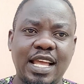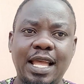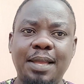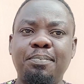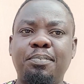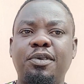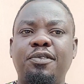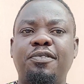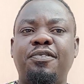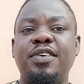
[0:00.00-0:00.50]
I
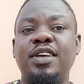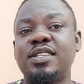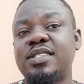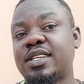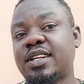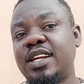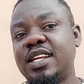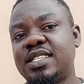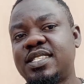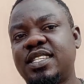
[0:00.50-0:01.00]
prefer
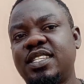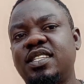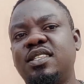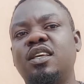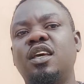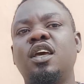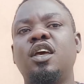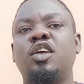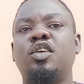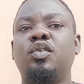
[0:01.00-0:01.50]
skirting.
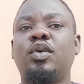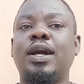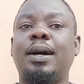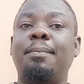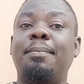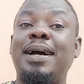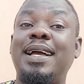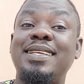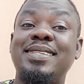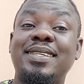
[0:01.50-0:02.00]
You can
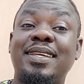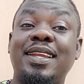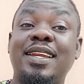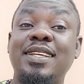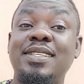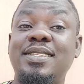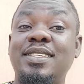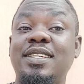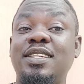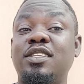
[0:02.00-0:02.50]
buy
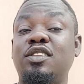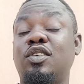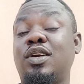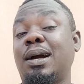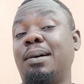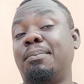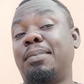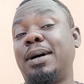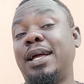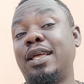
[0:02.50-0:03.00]
skirting, you
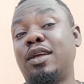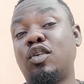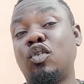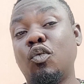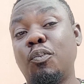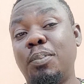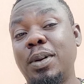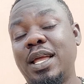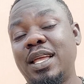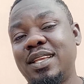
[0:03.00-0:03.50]
can buy
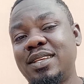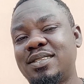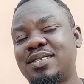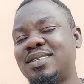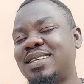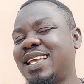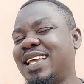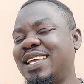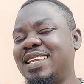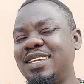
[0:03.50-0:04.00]
copens,
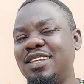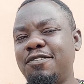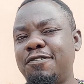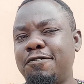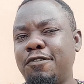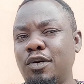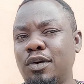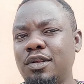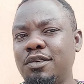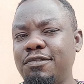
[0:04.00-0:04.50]
any
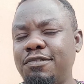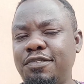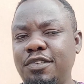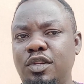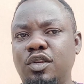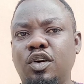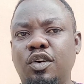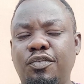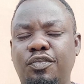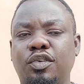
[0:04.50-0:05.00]
foreign feed
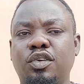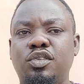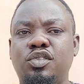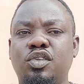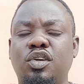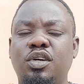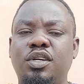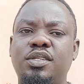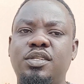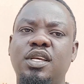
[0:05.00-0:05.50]
of your
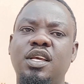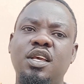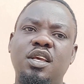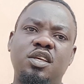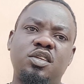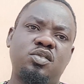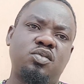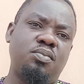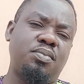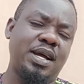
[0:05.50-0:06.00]
choice.
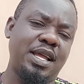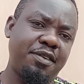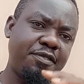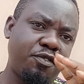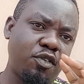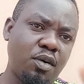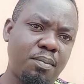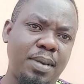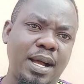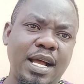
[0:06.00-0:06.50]
So buy
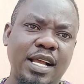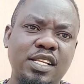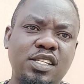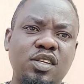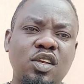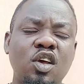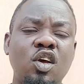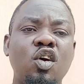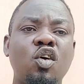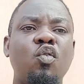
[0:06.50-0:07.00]
4 bags.
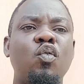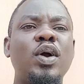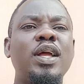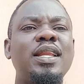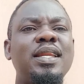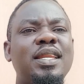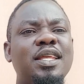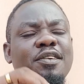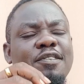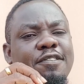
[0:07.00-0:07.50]

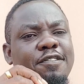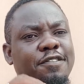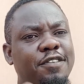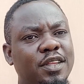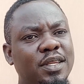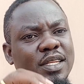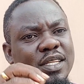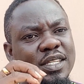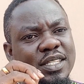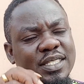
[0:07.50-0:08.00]
When they
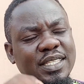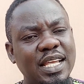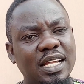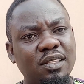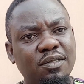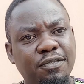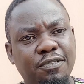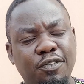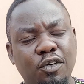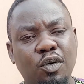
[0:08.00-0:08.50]
finish that
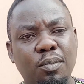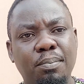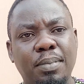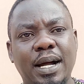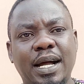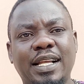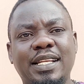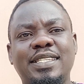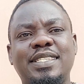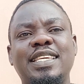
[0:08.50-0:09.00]
4
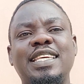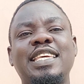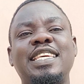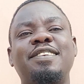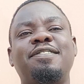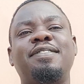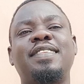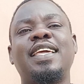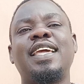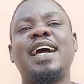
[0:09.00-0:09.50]
bags, if
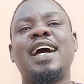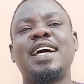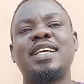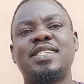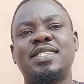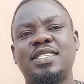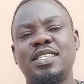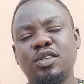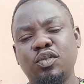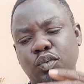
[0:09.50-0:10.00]
they are
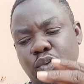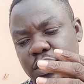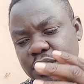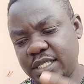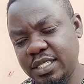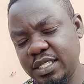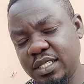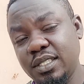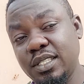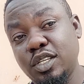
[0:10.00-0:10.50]
still
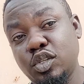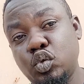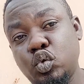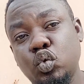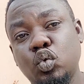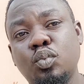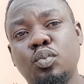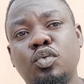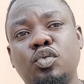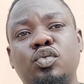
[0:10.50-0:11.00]
within the
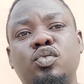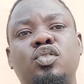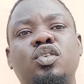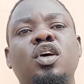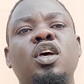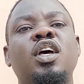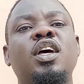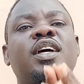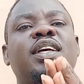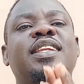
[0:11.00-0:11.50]
2 months,
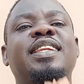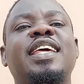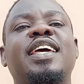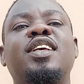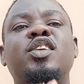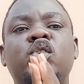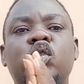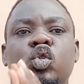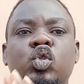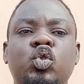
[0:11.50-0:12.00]

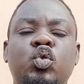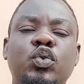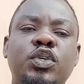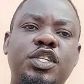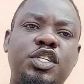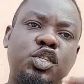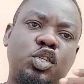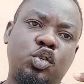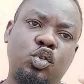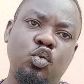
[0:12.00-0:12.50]
then
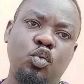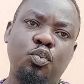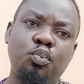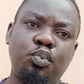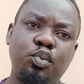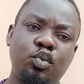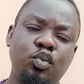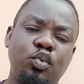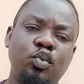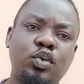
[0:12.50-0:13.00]
switch to
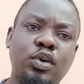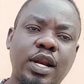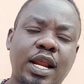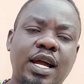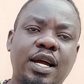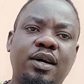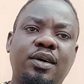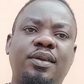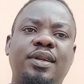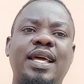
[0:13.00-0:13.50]
Blue
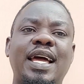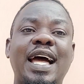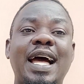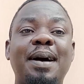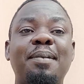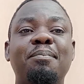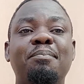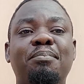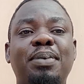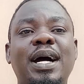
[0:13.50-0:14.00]
Crown
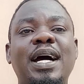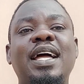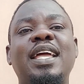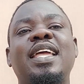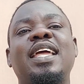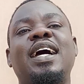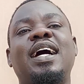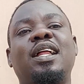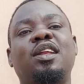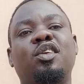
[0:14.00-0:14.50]
and
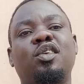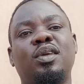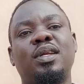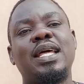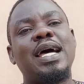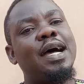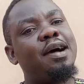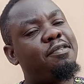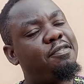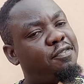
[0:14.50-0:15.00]
buy
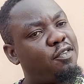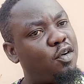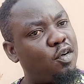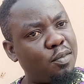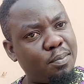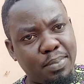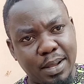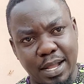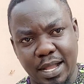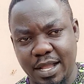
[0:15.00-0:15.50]
another
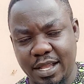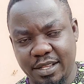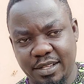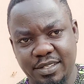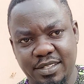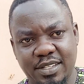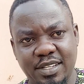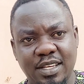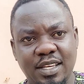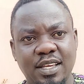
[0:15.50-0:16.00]
4
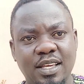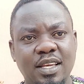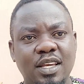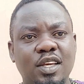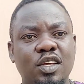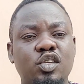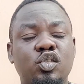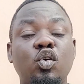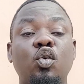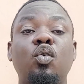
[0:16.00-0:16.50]
bags.
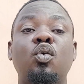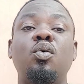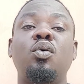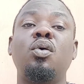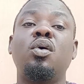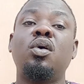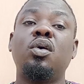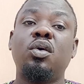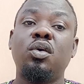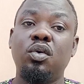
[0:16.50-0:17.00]
So
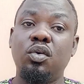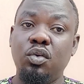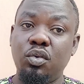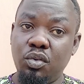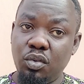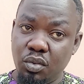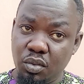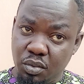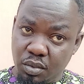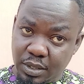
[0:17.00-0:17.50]

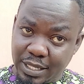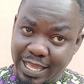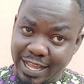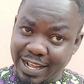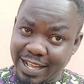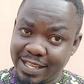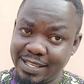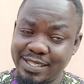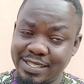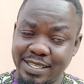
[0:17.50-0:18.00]

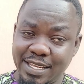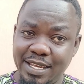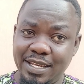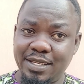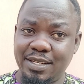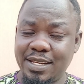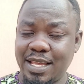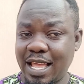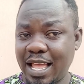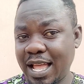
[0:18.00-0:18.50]
like I
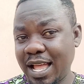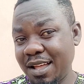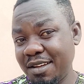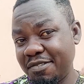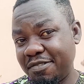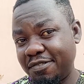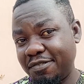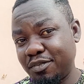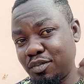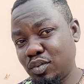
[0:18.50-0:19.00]
said, I
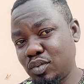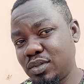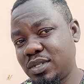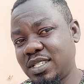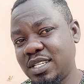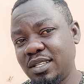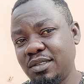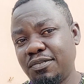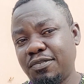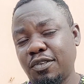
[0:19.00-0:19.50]
have
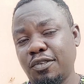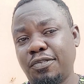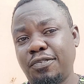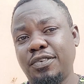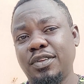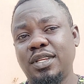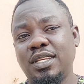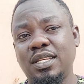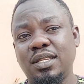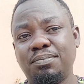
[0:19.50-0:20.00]
routine for
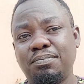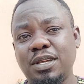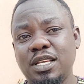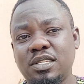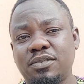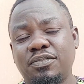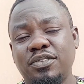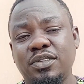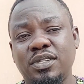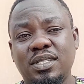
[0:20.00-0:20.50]
feeding
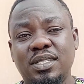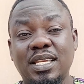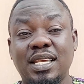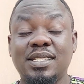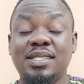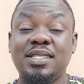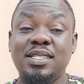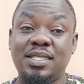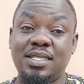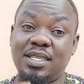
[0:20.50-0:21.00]
best fish
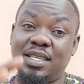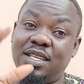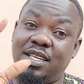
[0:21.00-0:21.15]
sizes.